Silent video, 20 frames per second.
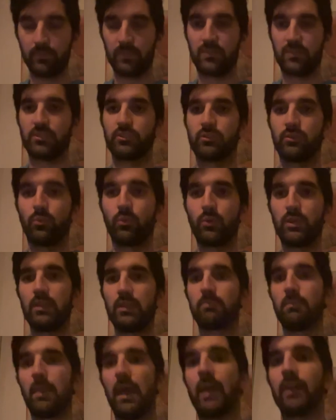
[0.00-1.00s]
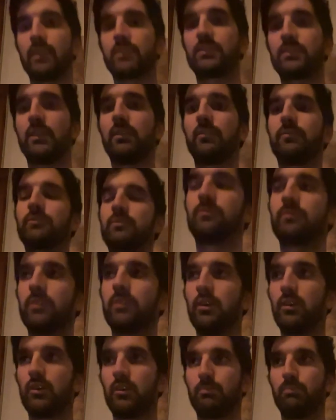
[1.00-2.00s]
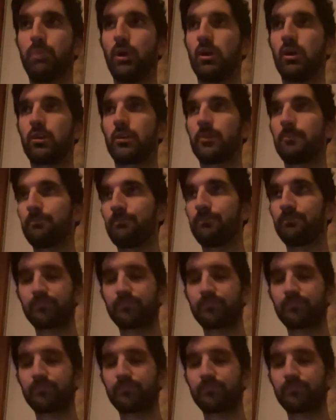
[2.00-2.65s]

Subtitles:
to the weak MagSafe puck.